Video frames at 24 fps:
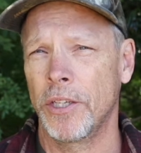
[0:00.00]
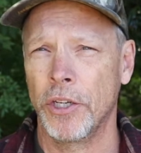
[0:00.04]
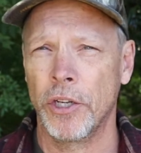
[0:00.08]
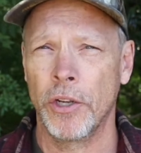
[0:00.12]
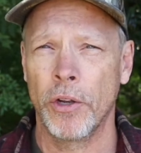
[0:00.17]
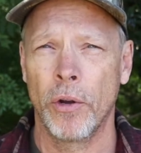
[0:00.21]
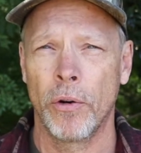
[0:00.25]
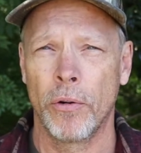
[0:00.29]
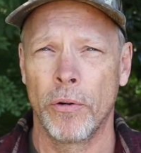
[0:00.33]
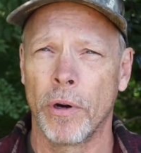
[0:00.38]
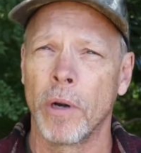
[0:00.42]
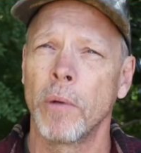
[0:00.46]

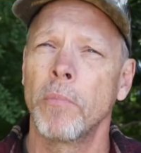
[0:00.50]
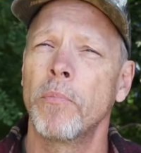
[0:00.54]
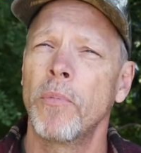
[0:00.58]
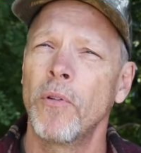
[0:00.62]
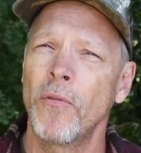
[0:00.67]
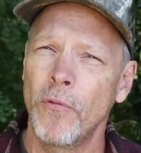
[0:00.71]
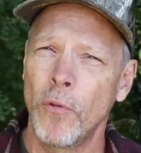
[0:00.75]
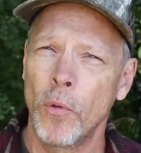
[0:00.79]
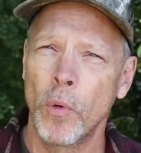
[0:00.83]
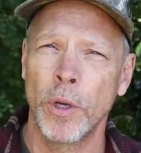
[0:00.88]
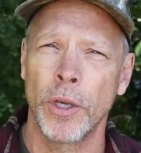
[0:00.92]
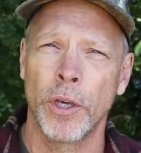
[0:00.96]
deodorant
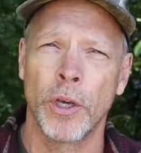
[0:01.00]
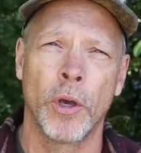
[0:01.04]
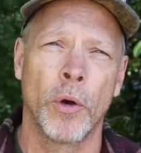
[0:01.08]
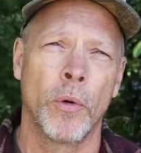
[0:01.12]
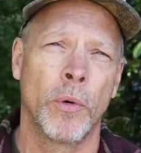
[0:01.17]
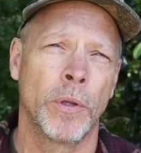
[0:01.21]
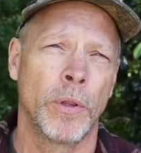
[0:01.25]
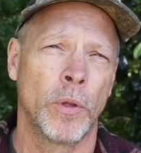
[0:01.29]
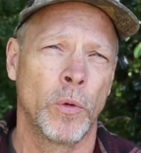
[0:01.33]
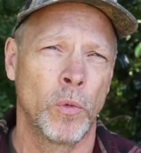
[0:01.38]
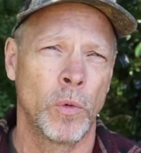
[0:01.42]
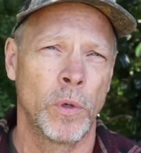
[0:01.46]
before you
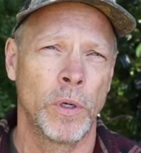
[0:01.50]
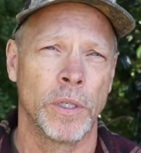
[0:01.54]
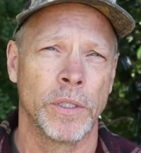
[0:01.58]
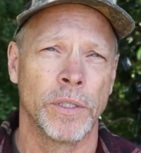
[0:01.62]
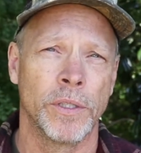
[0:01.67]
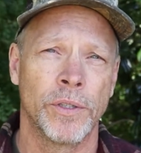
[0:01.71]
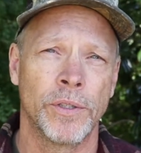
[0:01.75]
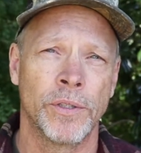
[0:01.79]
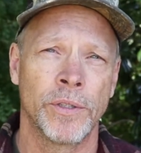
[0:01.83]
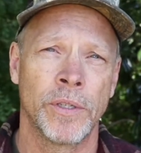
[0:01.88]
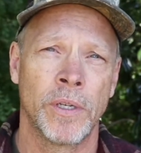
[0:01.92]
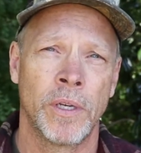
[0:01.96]
go in the
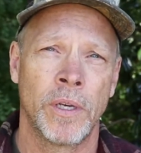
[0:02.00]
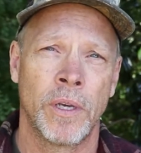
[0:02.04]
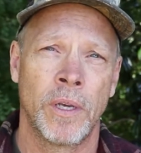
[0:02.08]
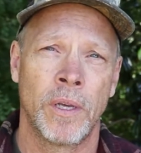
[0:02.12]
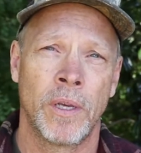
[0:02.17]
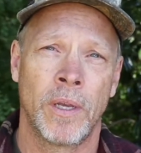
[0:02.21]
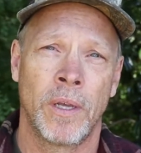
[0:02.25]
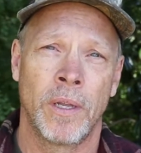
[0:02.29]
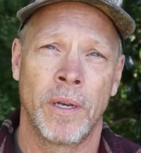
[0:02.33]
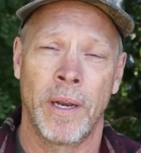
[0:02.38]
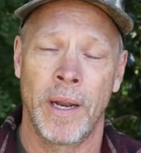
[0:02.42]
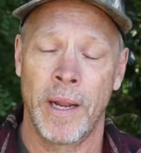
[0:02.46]
woods.
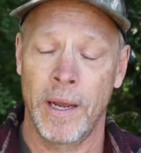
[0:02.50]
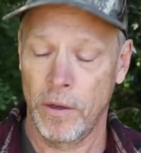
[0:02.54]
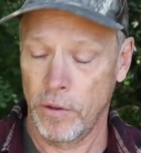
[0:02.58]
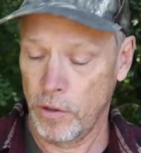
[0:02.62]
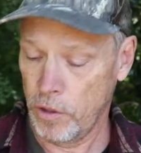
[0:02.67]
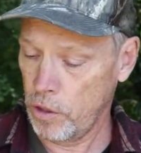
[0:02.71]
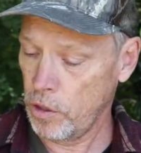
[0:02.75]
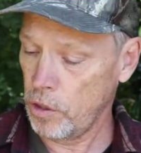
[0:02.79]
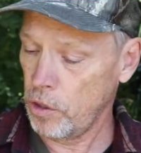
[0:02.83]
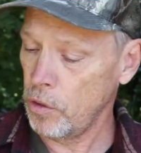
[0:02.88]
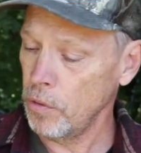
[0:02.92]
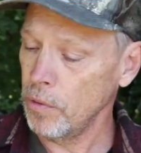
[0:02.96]
Now,
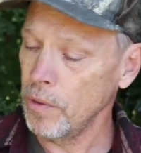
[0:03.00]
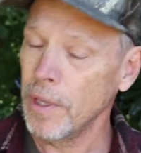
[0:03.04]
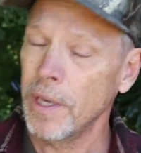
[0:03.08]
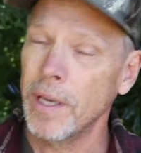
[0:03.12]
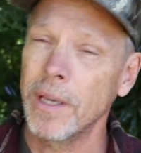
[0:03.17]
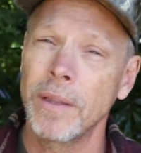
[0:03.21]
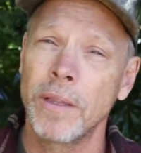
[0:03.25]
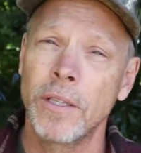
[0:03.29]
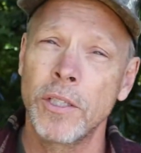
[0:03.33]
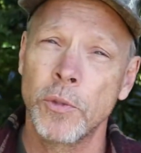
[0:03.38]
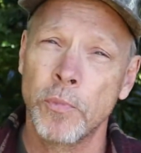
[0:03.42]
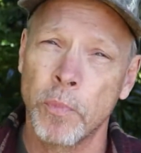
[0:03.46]
you can
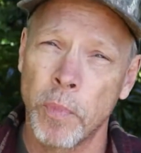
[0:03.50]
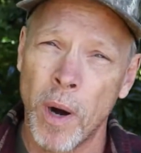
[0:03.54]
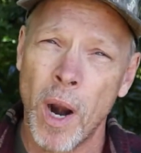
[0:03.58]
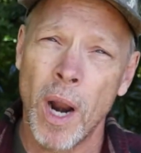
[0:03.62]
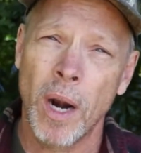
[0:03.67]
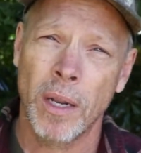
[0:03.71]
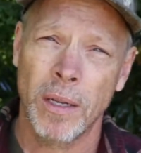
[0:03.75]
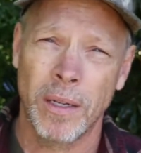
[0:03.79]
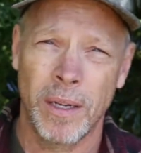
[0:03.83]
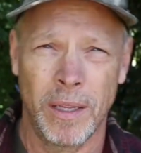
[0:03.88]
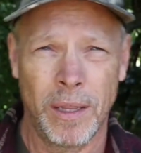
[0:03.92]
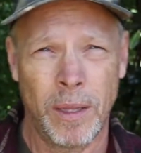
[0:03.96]
get this
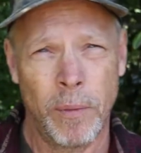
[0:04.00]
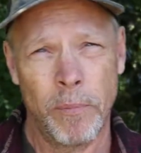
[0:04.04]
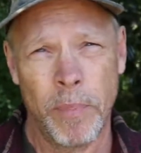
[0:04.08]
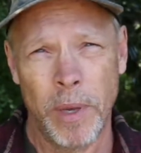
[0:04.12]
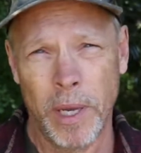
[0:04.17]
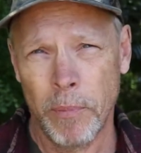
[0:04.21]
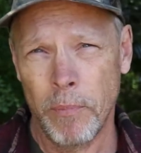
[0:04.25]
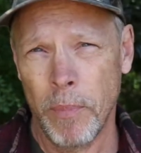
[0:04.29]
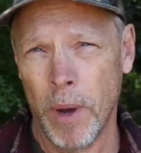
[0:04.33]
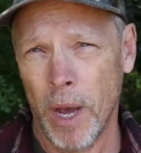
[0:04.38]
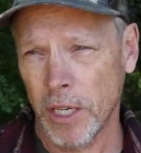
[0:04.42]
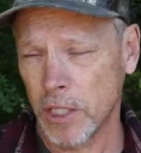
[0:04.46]
product at the
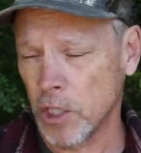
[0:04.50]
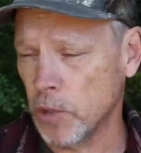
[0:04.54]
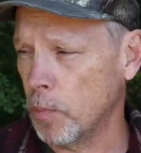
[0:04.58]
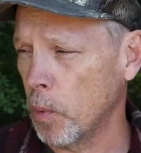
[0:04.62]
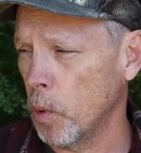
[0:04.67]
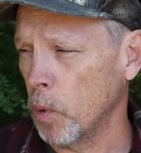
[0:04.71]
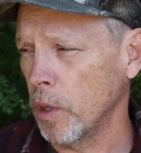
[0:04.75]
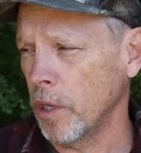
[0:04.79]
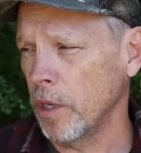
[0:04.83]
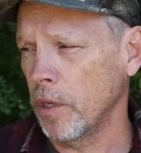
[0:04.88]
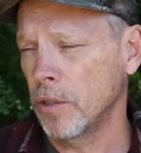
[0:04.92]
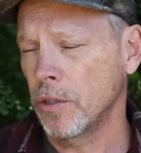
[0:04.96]
big box
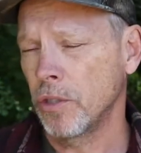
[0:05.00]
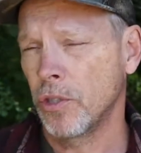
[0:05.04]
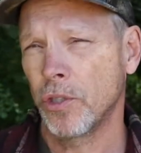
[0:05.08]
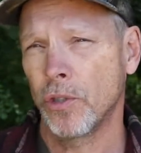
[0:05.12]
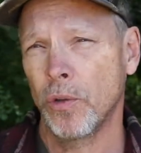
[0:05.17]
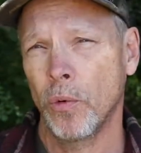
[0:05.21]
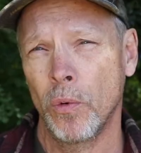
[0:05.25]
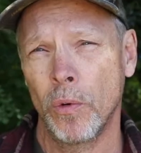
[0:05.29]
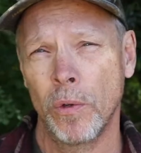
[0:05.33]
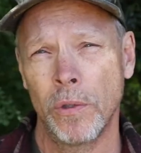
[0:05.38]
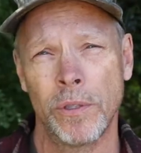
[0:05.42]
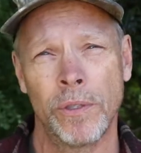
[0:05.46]
sporting goods
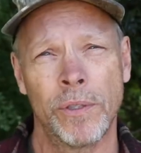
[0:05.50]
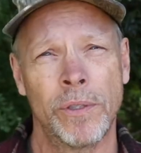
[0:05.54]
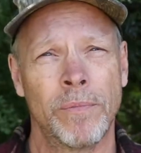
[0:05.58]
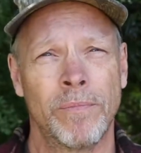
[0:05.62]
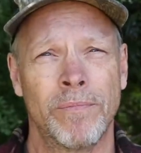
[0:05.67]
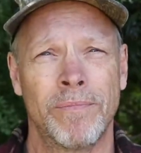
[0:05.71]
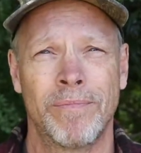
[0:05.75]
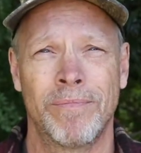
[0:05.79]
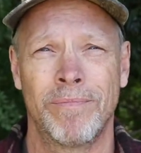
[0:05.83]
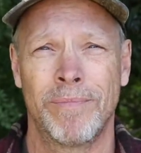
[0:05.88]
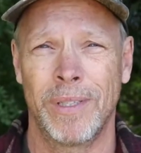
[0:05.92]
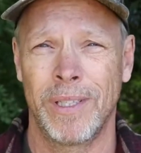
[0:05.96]
stores,
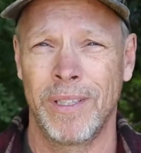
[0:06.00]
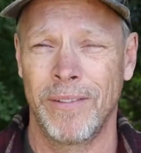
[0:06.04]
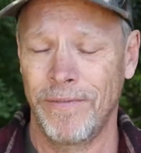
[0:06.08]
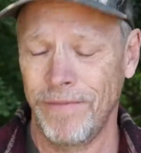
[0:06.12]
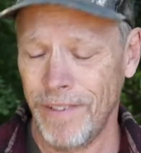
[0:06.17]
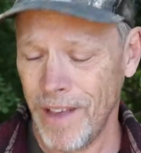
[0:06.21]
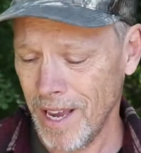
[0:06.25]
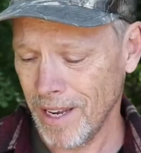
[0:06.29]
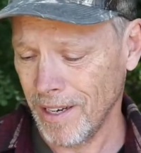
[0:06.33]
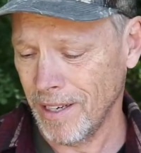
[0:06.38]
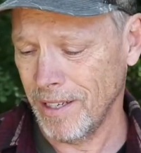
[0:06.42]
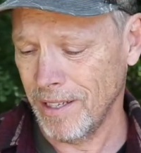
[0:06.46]
but the
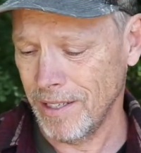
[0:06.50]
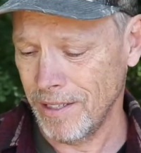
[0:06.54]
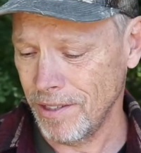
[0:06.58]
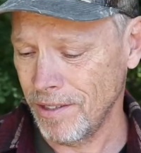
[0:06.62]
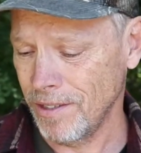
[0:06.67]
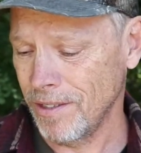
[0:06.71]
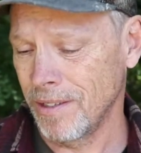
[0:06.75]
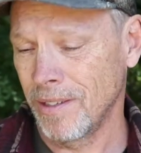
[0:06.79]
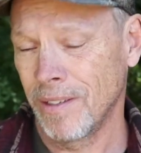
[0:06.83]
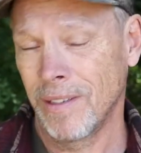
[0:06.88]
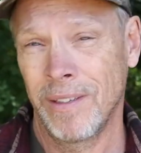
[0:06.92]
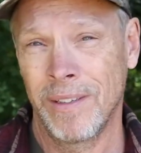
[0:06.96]
fact
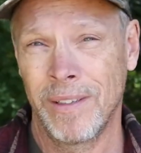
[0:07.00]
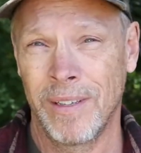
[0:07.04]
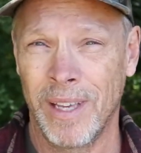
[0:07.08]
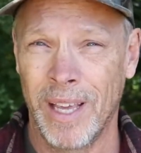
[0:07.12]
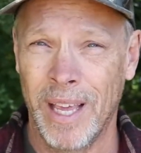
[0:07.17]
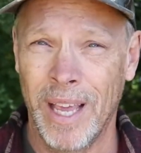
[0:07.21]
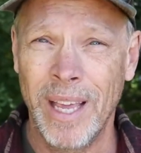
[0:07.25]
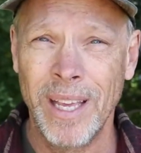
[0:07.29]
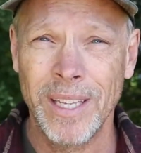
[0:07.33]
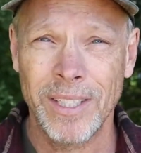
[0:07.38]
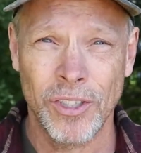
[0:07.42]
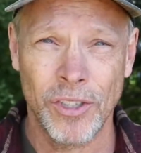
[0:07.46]
is,
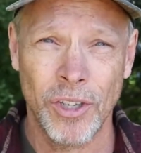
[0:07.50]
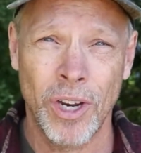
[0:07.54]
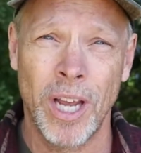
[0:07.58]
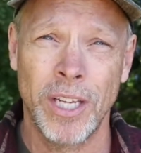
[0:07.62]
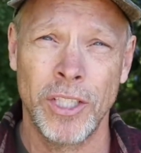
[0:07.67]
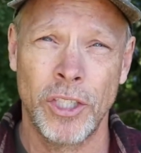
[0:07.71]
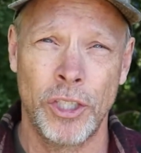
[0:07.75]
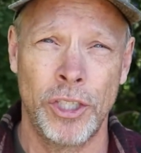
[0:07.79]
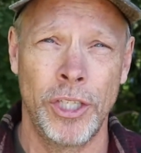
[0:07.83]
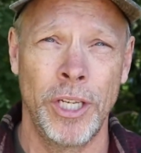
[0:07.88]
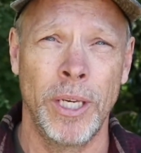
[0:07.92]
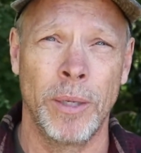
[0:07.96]
it's
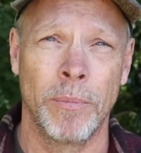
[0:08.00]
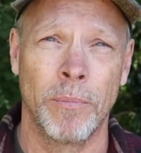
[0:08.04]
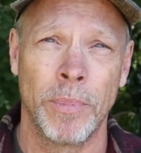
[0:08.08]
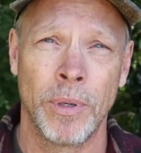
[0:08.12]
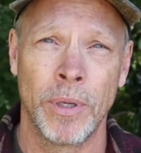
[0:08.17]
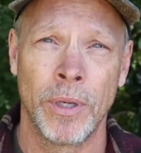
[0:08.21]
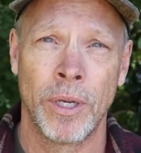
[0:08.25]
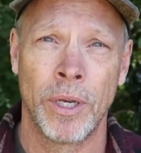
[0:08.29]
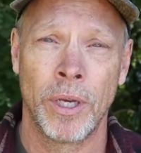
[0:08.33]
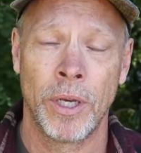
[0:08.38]
not cheap.